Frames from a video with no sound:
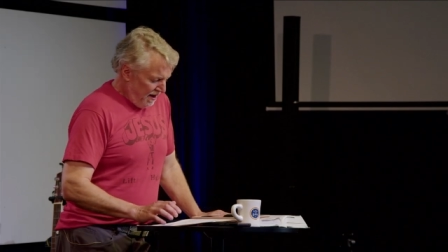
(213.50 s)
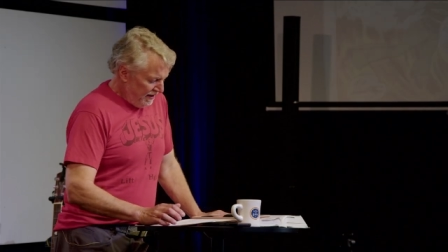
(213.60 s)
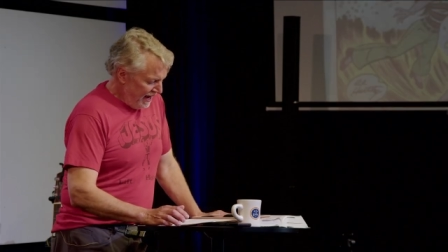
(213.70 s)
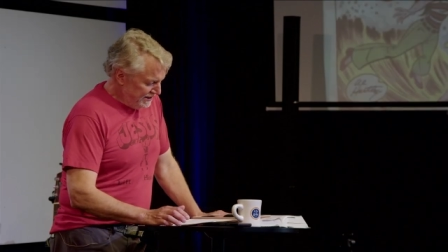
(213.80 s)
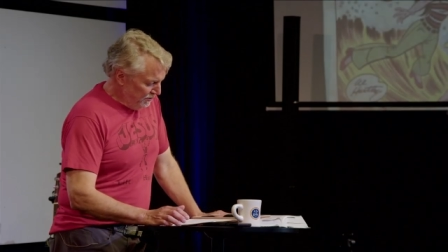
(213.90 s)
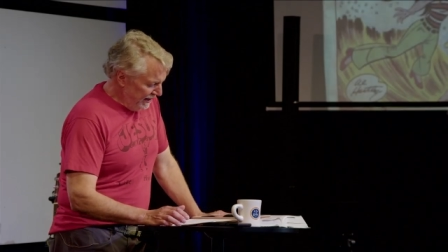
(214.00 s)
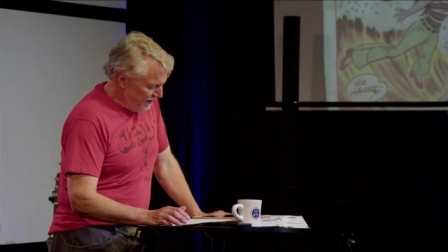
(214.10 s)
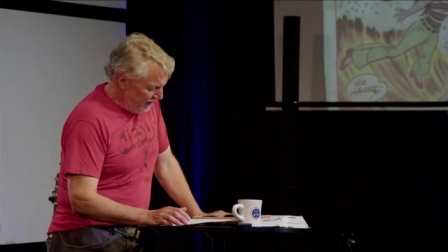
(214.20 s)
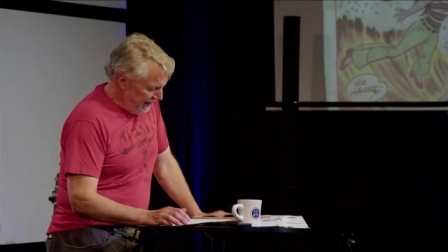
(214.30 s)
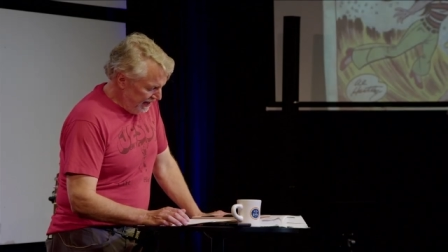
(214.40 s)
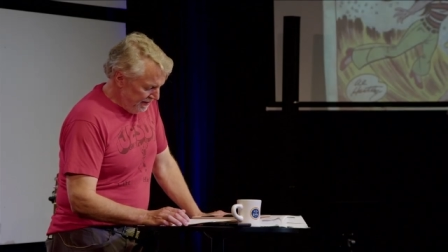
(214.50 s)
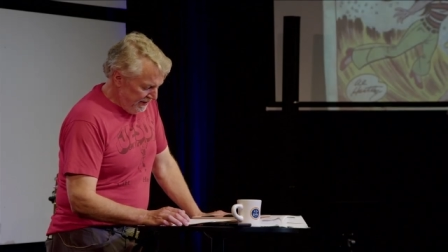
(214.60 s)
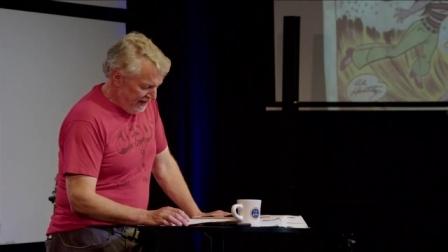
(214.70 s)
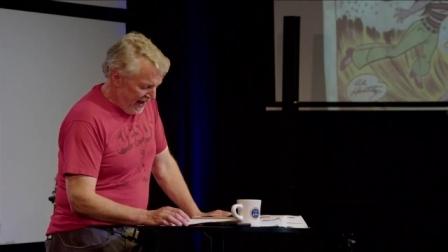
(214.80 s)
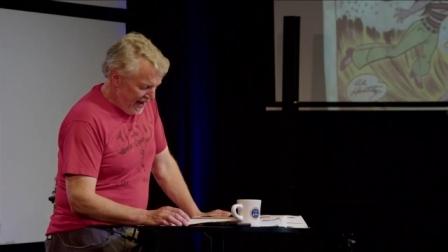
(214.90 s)
Last week we
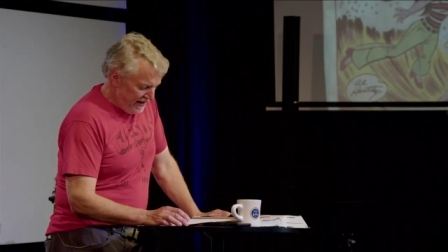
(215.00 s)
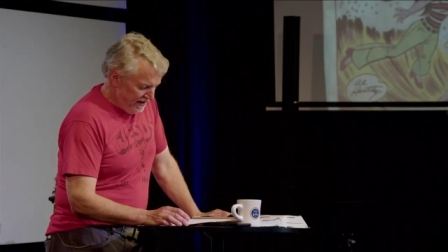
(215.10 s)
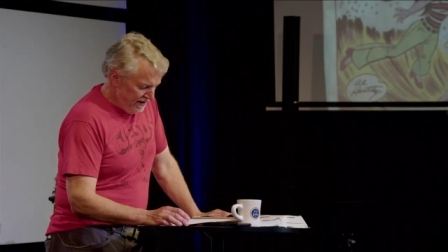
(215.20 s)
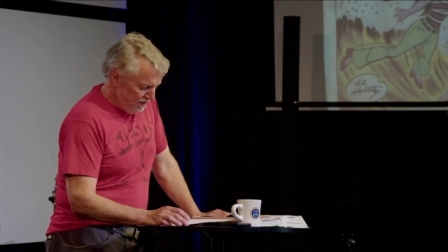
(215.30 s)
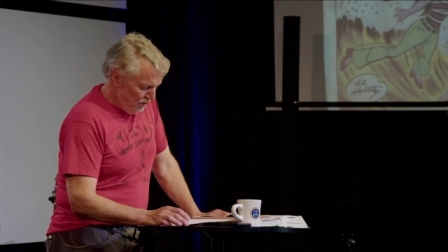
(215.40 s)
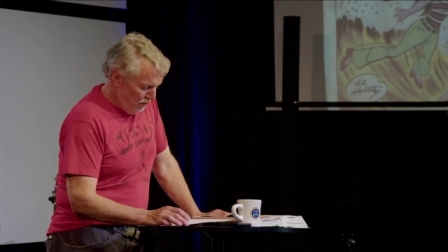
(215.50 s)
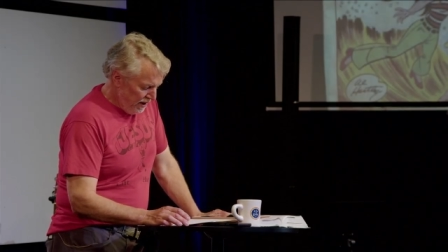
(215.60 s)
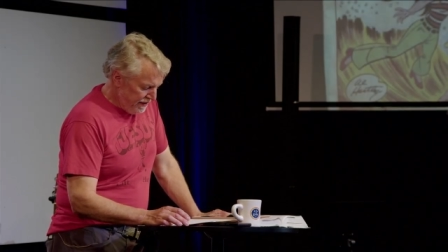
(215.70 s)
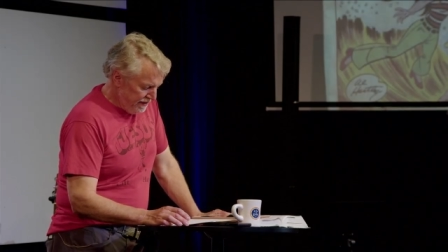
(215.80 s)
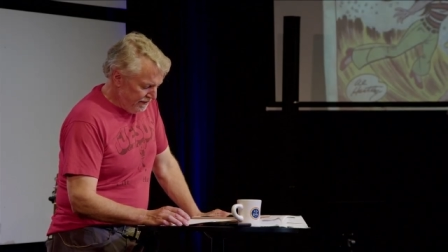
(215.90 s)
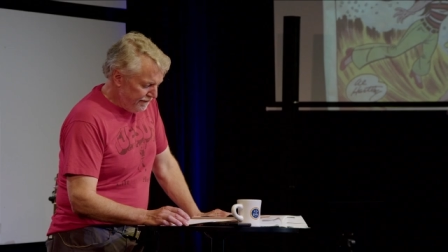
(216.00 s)
began with the